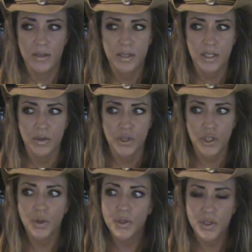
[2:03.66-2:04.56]
So
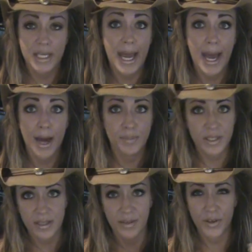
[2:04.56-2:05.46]
shoulders and
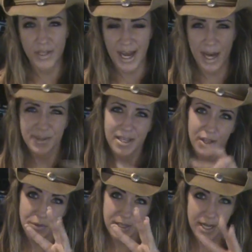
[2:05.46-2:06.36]
abs, and there's abs
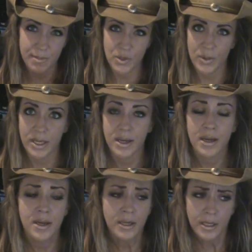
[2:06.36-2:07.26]
like three times a week.